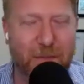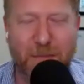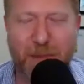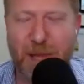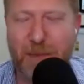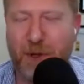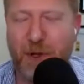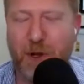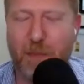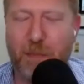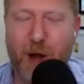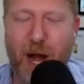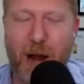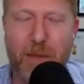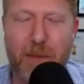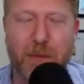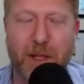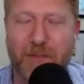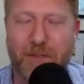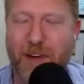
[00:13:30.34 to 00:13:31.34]
people are
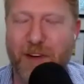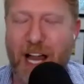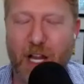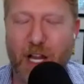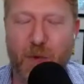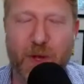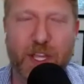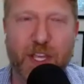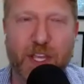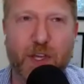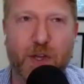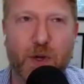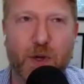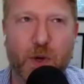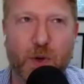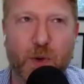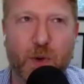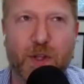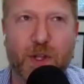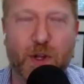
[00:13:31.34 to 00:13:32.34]
probably following
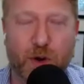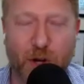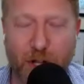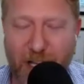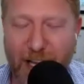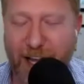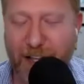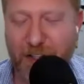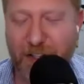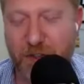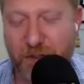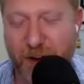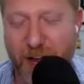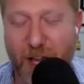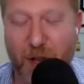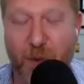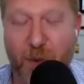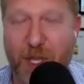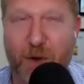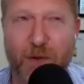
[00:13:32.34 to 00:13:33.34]
you, your clients are
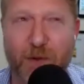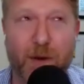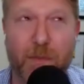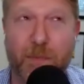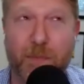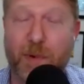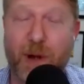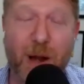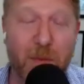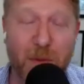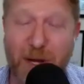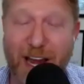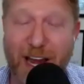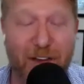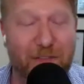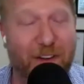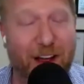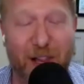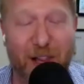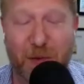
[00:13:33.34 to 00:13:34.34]
following you, and they're probably
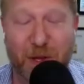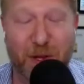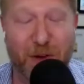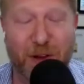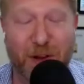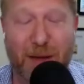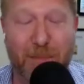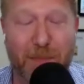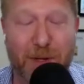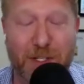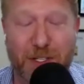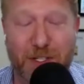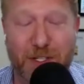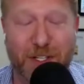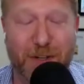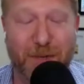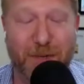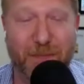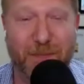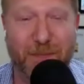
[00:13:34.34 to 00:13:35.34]
not following your
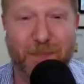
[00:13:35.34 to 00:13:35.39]
competition.